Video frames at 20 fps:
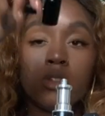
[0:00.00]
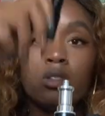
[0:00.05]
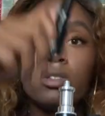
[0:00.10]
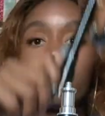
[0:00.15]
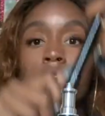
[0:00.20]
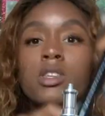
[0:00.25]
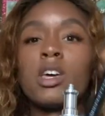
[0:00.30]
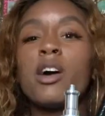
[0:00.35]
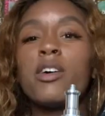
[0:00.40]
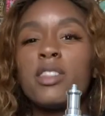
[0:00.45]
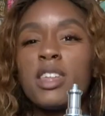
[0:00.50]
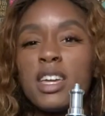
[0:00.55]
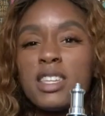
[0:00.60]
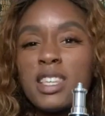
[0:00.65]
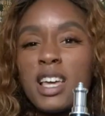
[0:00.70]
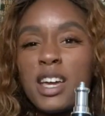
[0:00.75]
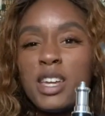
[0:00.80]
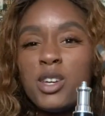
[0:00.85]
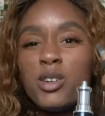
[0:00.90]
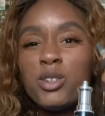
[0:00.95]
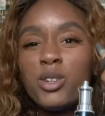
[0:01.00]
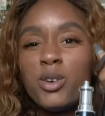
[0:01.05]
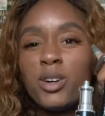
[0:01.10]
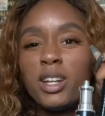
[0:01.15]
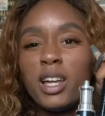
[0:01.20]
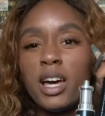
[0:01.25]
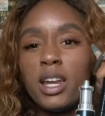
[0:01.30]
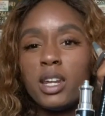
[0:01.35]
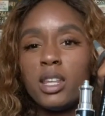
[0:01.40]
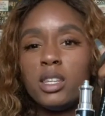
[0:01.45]
So that's how you do
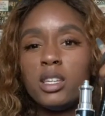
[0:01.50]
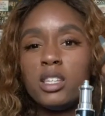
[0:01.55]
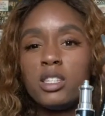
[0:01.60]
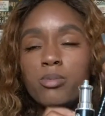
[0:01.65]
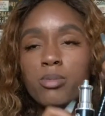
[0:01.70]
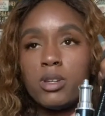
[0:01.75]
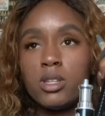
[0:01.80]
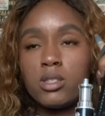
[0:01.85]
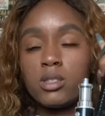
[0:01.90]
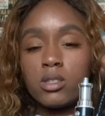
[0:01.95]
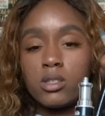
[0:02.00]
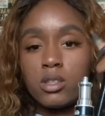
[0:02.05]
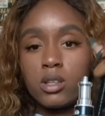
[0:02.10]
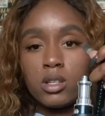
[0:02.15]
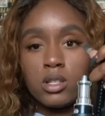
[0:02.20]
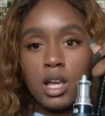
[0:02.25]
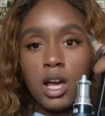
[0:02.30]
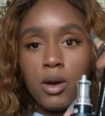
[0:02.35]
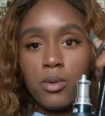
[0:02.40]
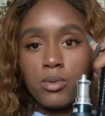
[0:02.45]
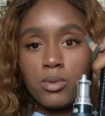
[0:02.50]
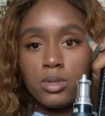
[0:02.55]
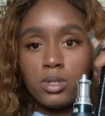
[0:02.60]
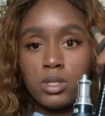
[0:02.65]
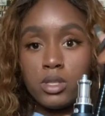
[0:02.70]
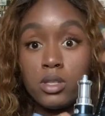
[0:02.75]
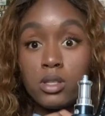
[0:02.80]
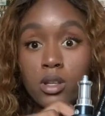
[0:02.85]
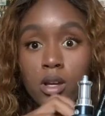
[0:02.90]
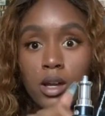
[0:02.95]
a lot of these pieces, because I
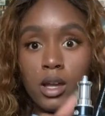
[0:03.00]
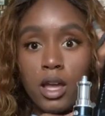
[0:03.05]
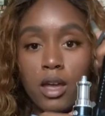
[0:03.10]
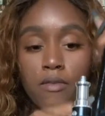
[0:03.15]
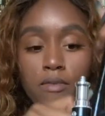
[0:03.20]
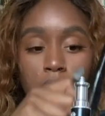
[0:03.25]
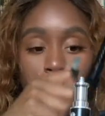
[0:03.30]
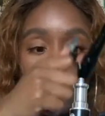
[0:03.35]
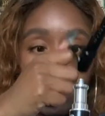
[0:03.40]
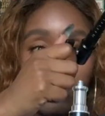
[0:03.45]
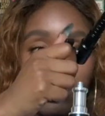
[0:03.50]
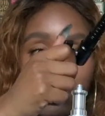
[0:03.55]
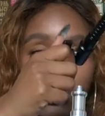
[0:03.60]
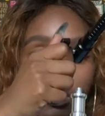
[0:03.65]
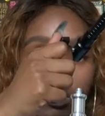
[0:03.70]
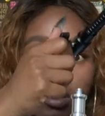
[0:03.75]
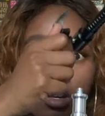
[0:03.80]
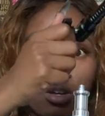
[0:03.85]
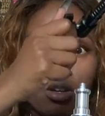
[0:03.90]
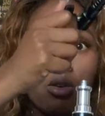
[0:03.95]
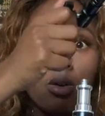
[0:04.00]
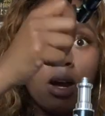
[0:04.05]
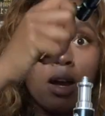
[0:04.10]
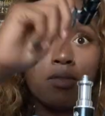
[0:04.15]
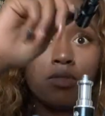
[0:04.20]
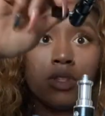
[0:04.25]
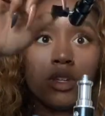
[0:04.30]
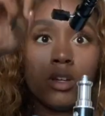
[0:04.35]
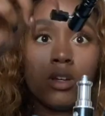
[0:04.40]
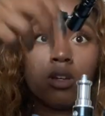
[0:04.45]
was stuck at first. So you
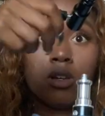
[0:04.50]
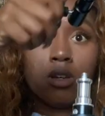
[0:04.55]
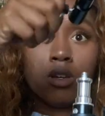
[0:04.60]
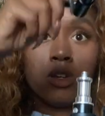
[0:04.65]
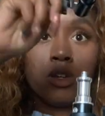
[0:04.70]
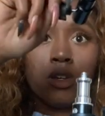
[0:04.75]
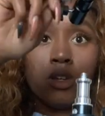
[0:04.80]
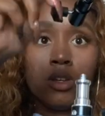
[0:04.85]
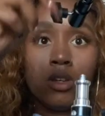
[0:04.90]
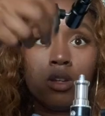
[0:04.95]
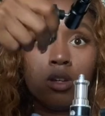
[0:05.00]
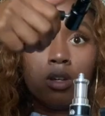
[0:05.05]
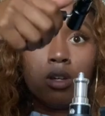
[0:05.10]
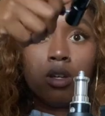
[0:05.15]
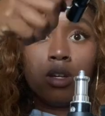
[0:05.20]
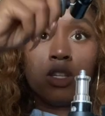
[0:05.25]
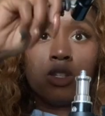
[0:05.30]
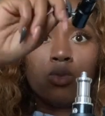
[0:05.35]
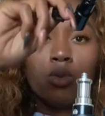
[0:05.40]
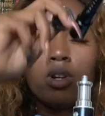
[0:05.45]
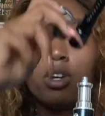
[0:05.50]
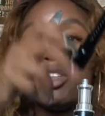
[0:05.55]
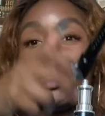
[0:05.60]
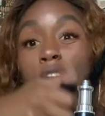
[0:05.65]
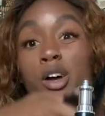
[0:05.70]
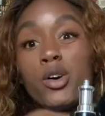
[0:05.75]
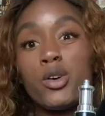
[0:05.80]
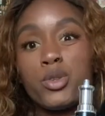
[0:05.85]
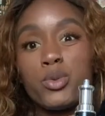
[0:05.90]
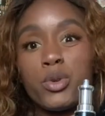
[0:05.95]
have to, it's one of
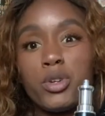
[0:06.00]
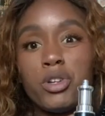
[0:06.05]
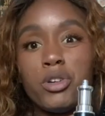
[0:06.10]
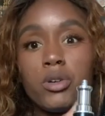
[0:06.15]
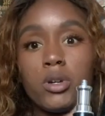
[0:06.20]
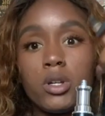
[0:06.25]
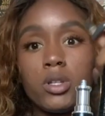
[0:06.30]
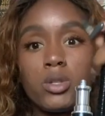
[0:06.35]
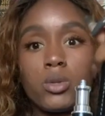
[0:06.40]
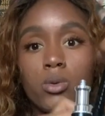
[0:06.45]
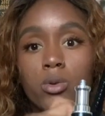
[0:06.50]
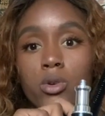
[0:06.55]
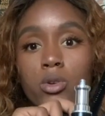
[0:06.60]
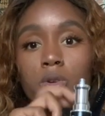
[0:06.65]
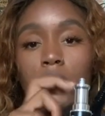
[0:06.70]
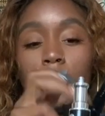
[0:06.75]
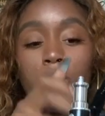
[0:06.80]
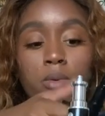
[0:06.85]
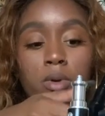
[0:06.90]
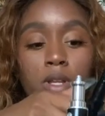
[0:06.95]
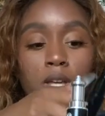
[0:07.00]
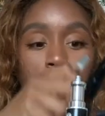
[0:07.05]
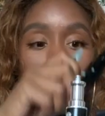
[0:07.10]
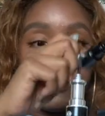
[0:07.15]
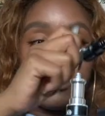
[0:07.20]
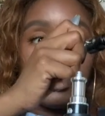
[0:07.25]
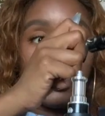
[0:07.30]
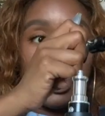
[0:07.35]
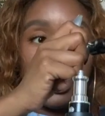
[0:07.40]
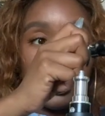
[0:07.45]
those where you unscrew. You don't really
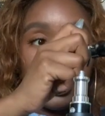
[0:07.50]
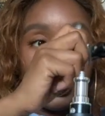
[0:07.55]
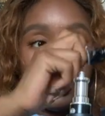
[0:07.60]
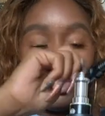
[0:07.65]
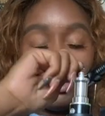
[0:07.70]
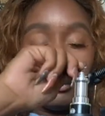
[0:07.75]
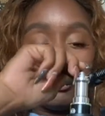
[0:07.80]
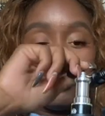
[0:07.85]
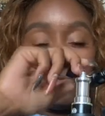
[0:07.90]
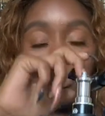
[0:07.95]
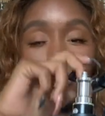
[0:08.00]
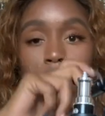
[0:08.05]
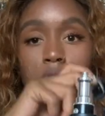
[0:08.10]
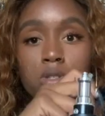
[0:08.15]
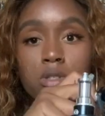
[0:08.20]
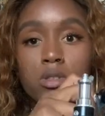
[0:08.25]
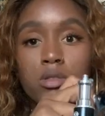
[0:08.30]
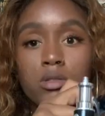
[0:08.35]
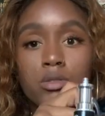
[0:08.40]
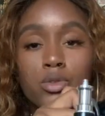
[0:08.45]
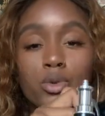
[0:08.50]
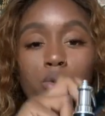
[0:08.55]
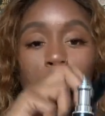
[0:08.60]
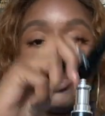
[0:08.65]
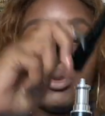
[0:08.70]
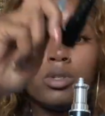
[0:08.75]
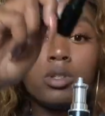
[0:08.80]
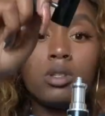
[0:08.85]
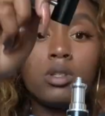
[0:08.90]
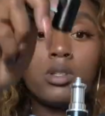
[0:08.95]
have to, I guess, use
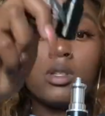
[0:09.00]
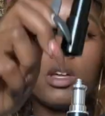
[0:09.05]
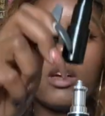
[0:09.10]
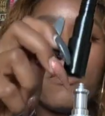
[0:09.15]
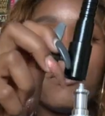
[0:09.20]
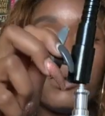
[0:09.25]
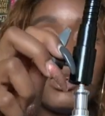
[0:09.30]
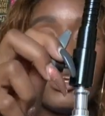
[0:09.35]
tools and stuff.